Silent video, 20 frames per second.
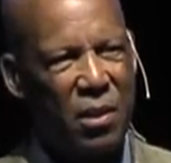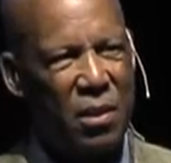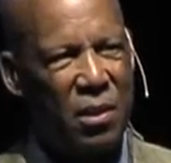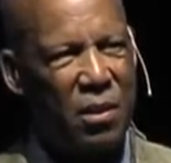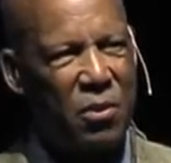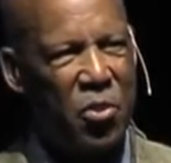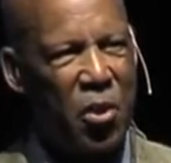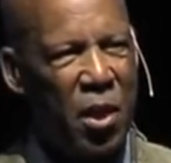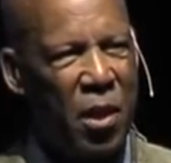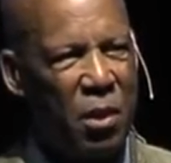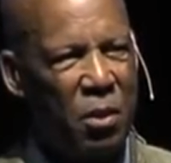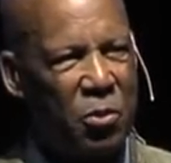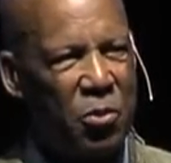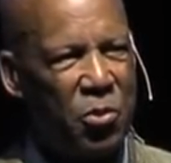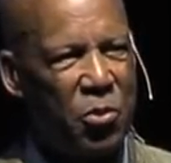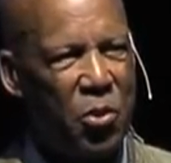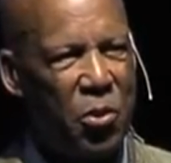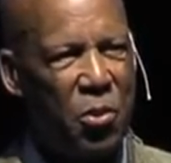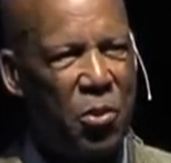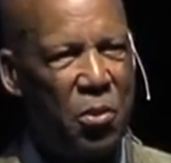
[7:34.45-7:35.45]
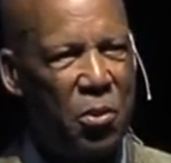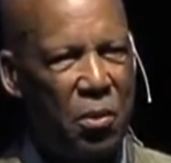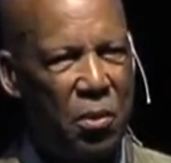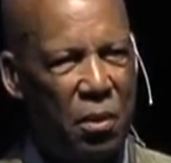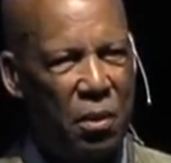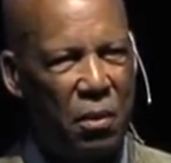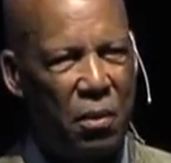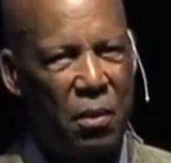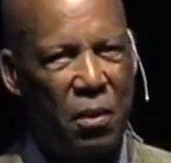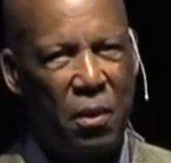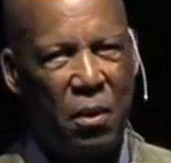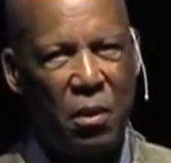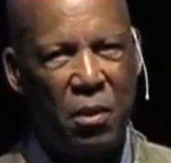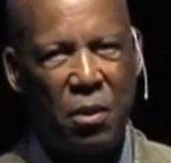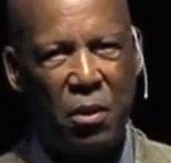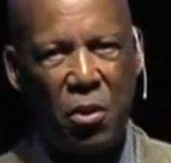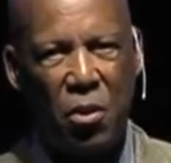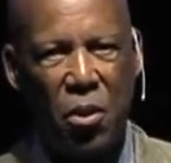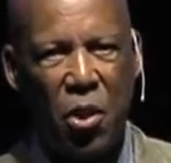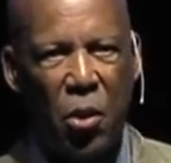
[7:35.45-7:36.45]
child's turn.
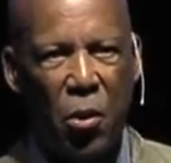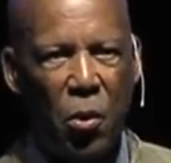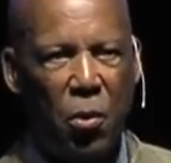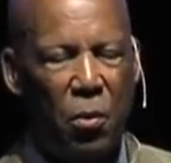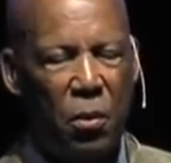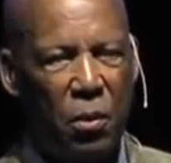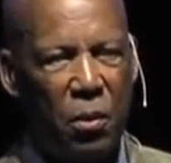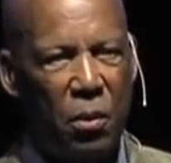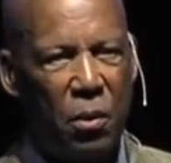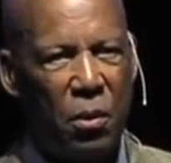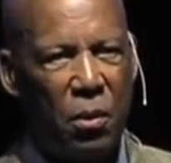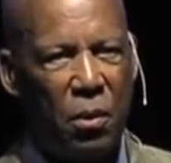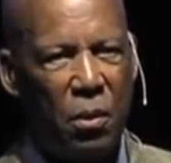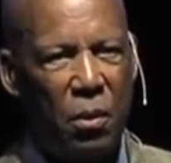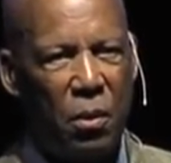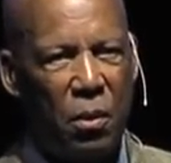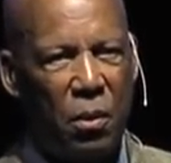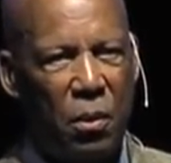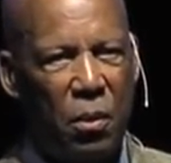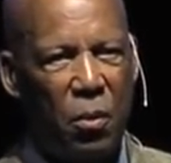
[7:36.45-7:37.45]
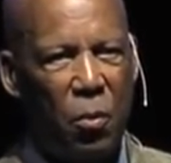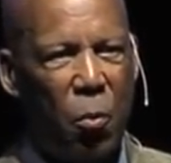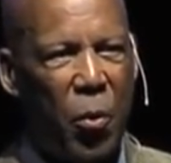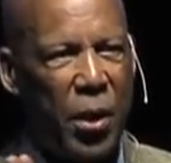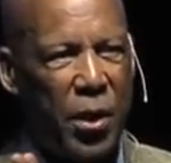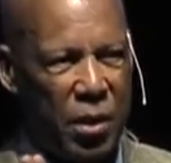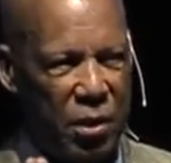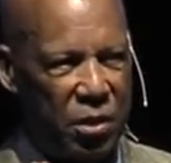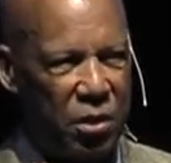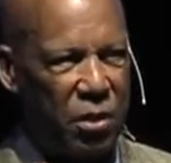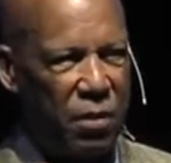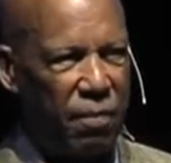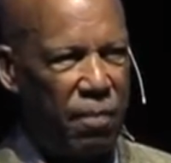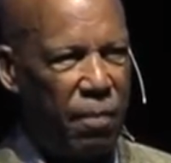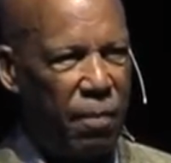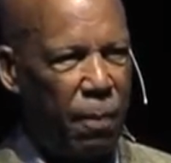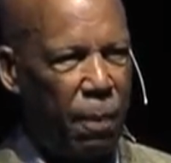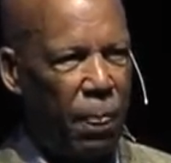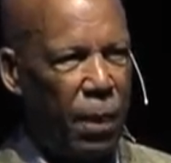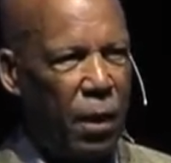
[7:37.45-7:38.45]
No, wait.
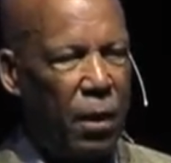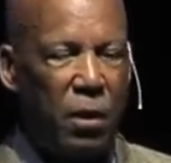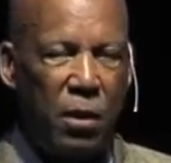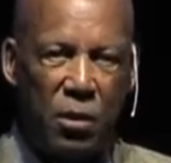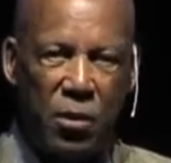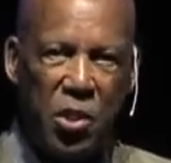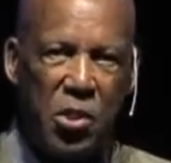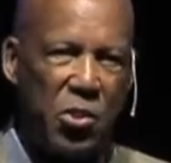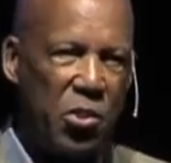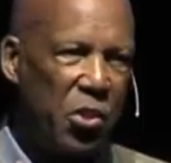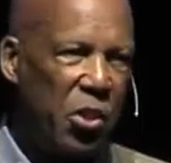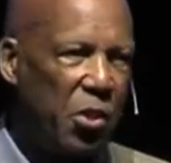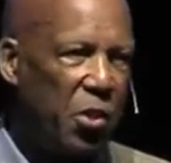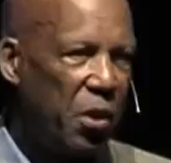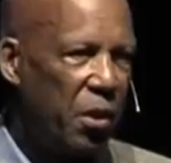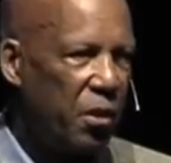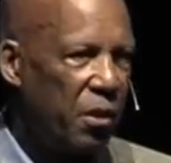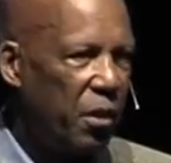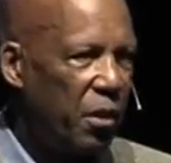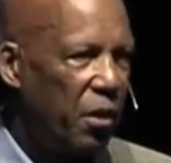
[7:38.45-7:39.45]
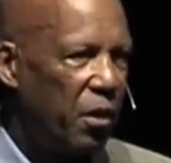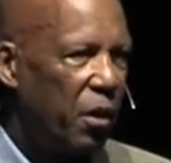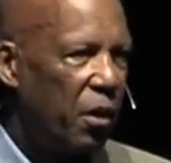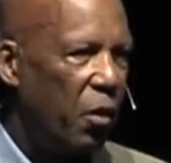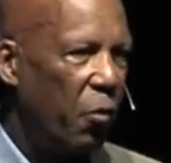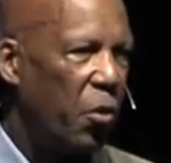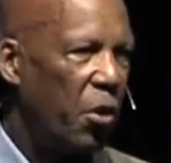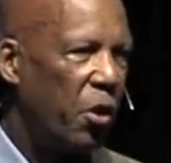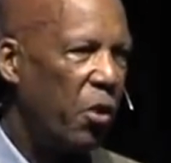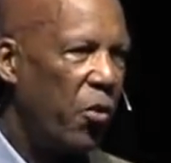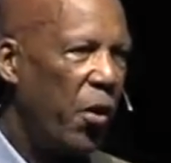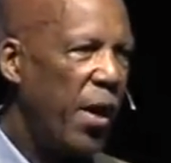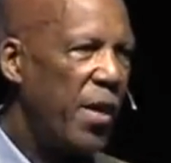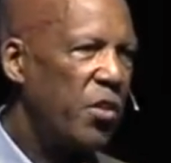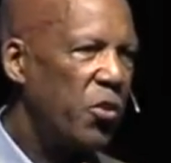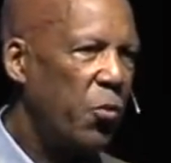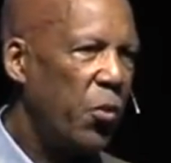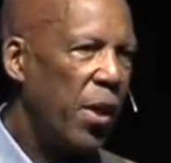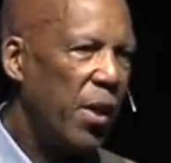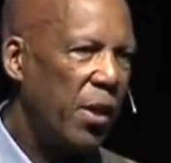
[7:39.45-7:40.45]
This year, we're
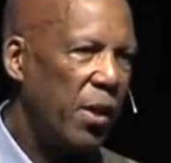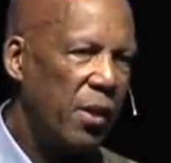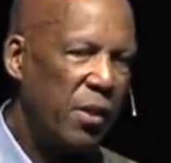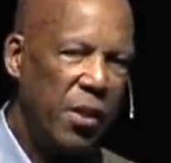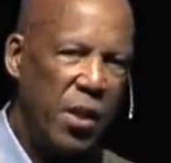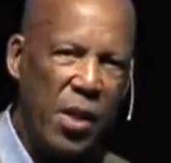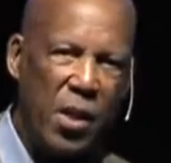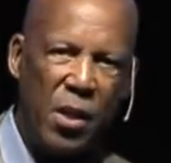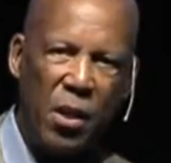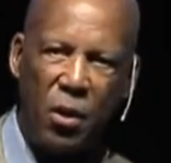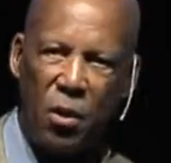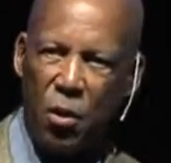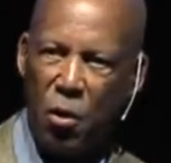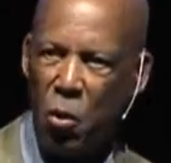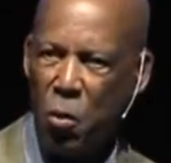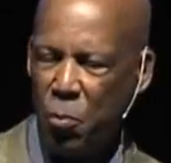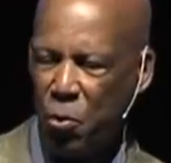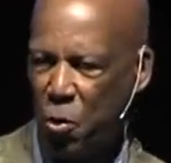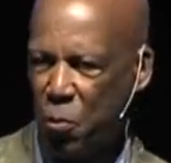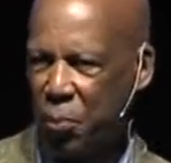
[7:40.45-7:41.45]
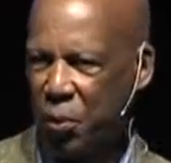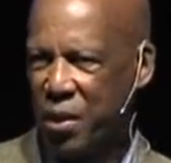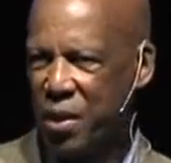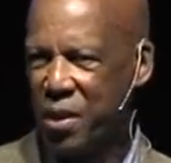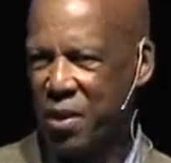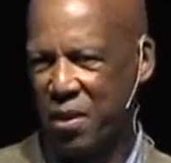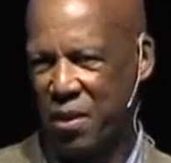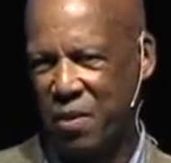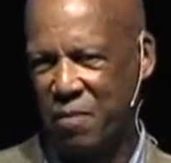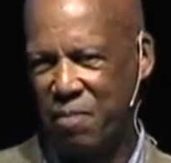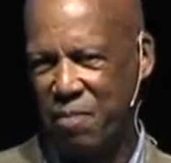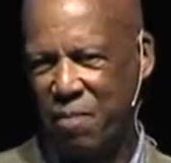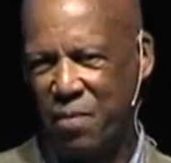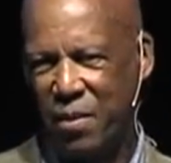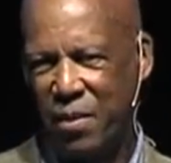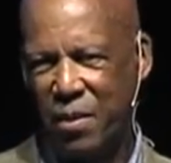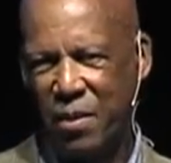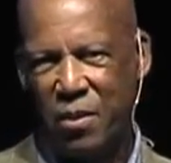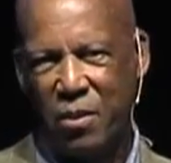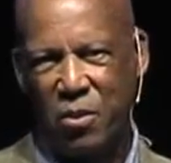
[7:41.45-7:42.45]
graduating the oboe player.
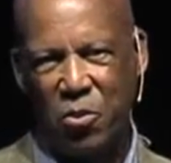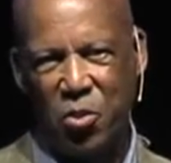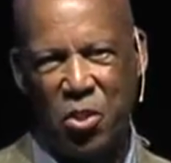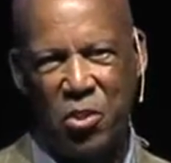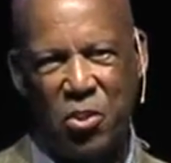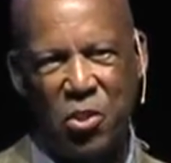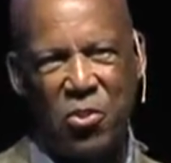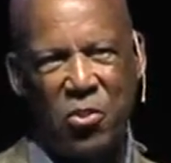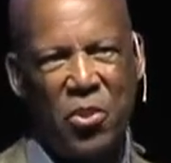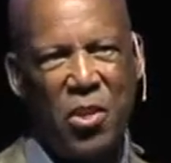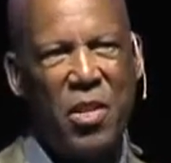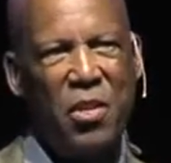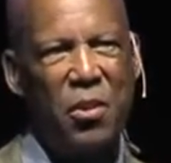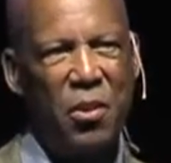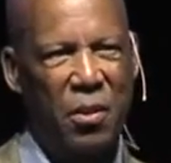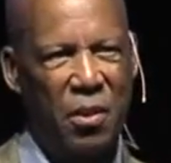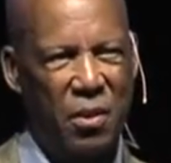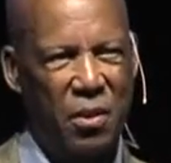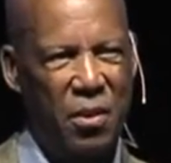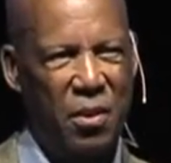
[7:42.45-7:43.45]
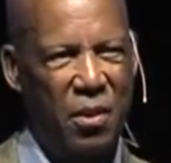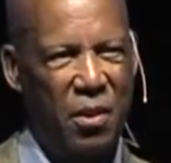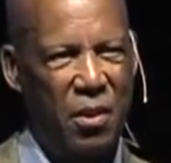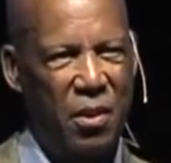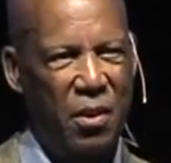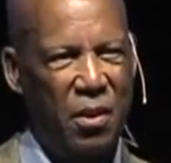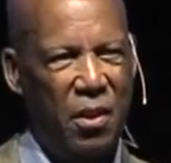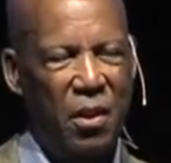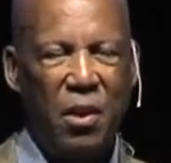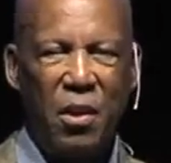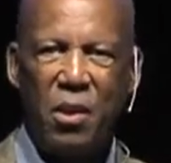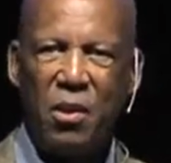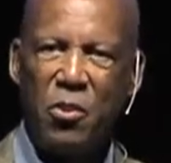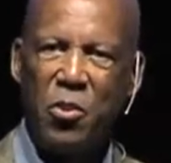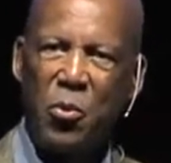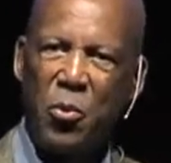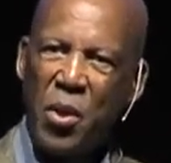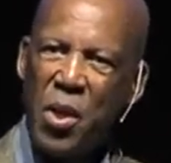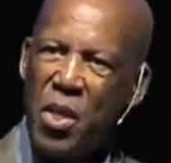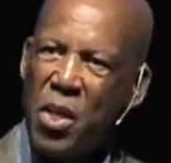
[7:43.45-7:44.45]
She's a senior.
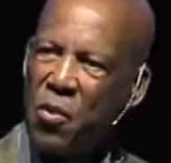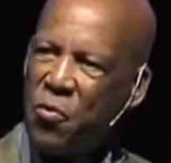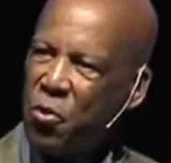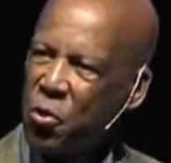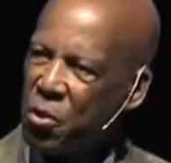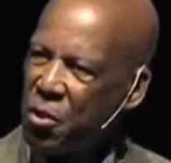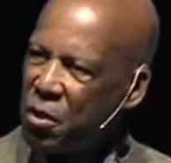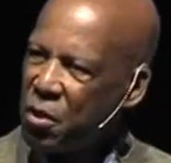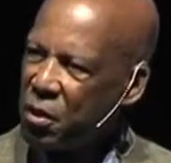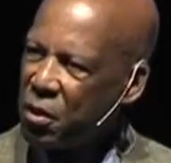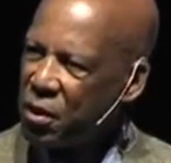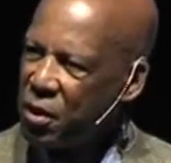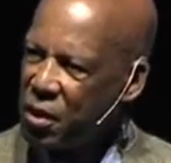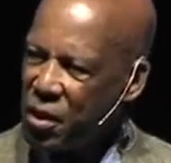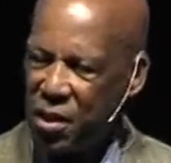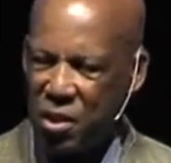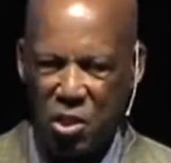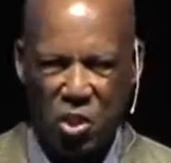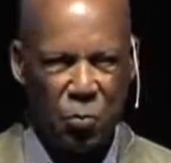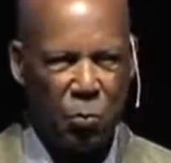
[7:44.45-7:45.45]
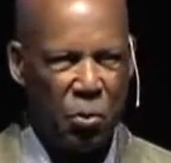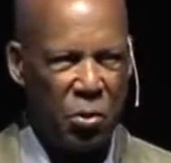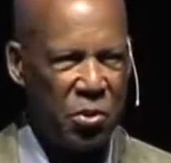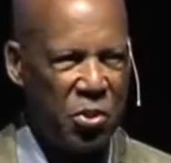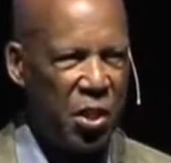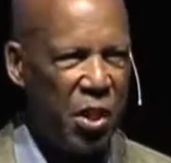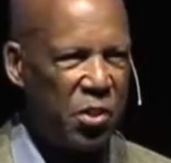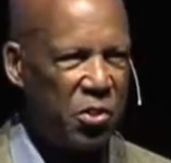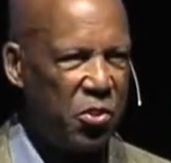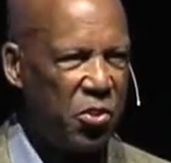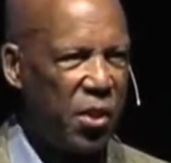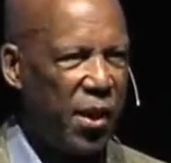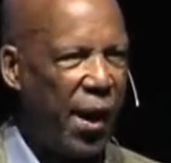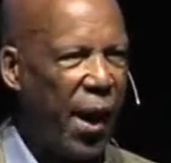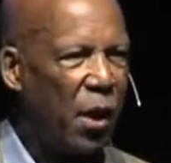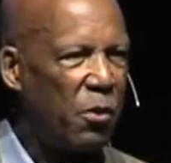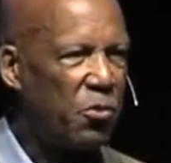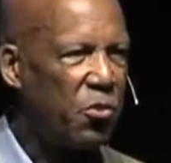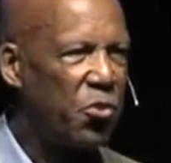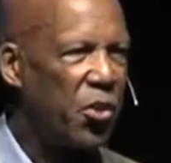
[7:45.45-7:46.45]
Do any of your kids possess
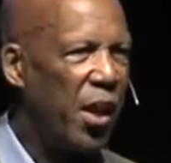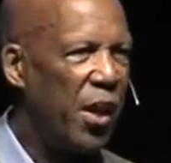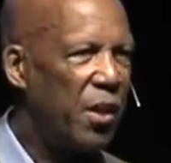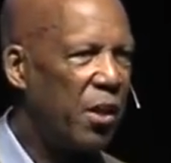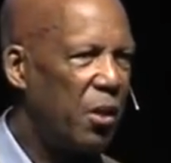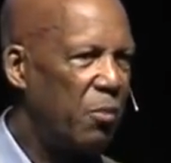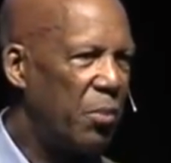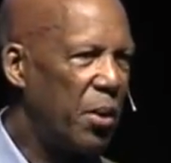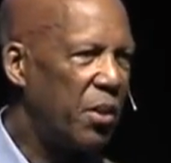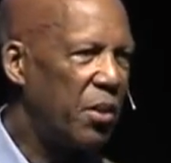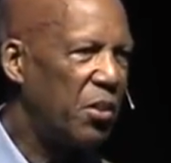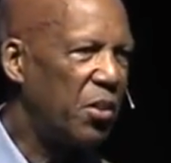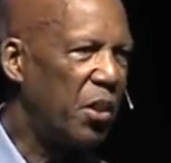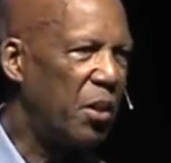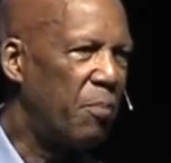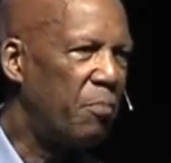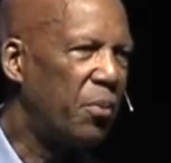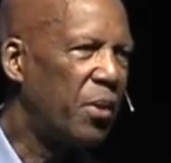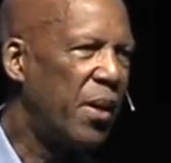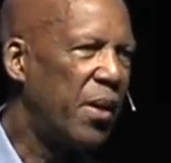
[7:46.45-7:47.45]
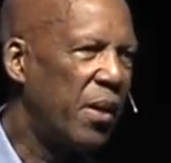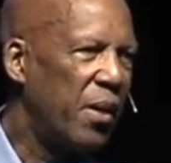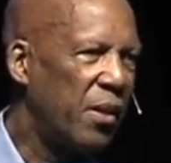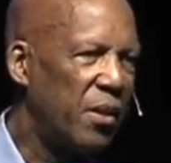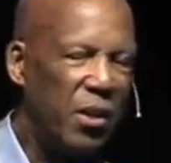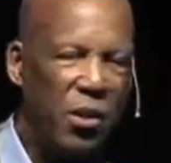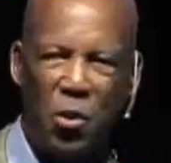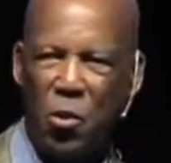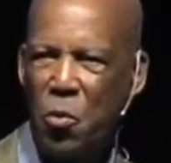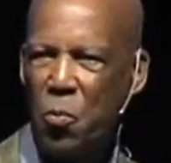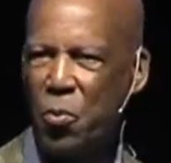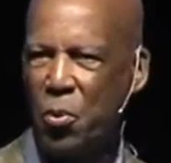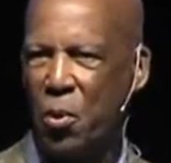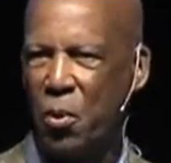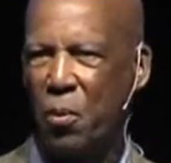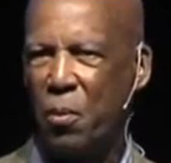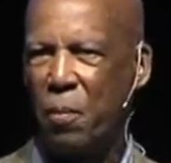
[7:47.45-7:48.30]
outstanding ability playing the oboe?